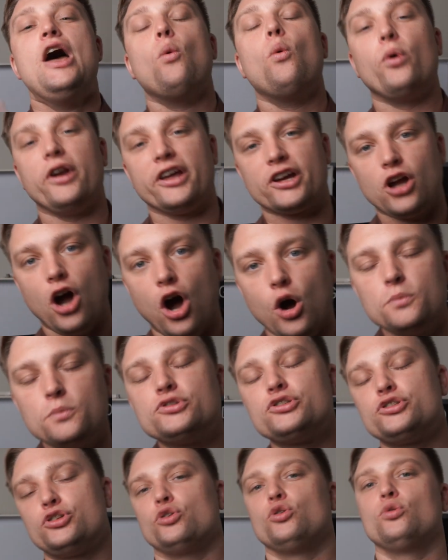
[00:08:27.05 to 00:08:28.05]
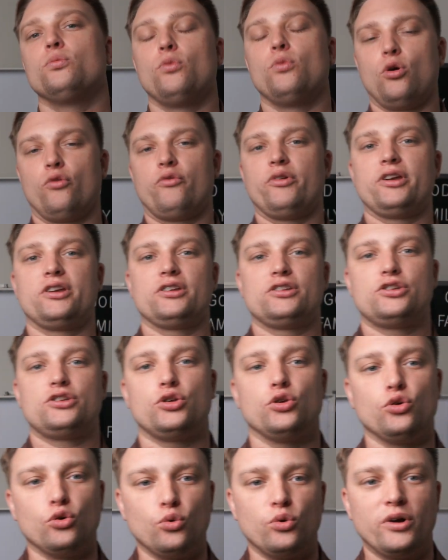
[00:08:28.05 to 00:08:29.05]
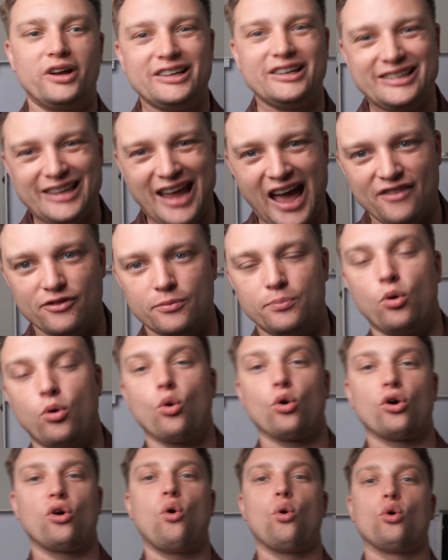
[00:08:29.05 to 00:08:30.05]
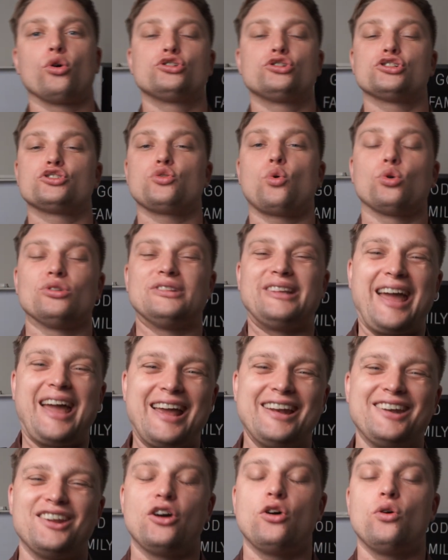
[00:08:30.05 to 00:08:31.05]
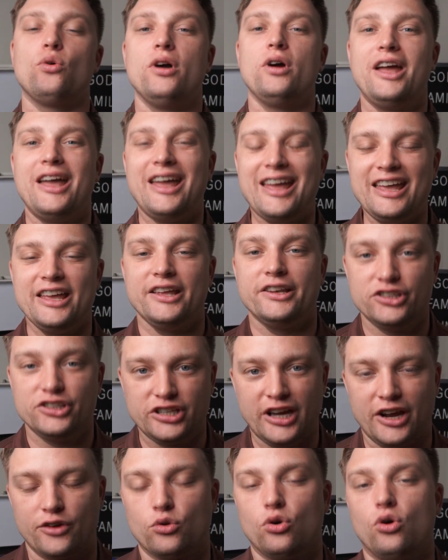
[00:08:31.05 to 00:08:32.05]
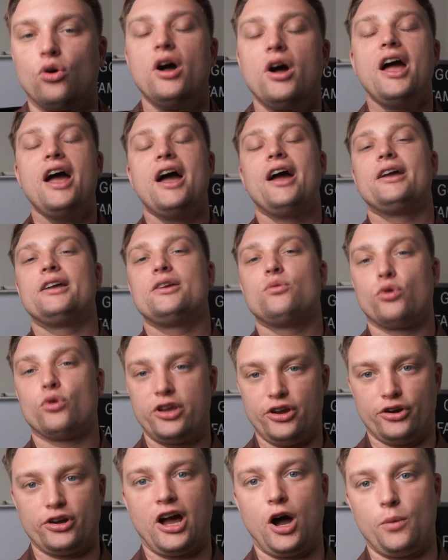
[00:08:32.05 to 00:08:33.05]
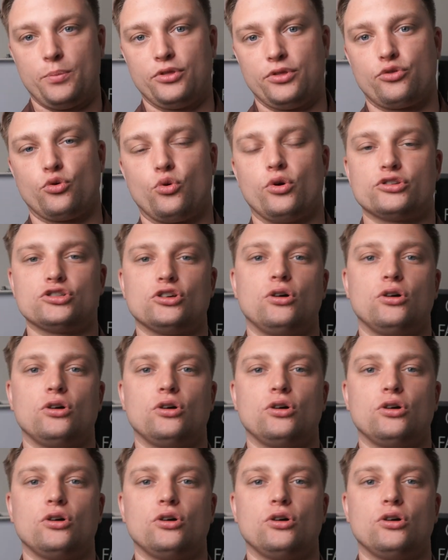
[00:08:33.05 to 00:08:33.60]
when it comes to moving to Davenport or just Orlando in general, we're here to help you through it.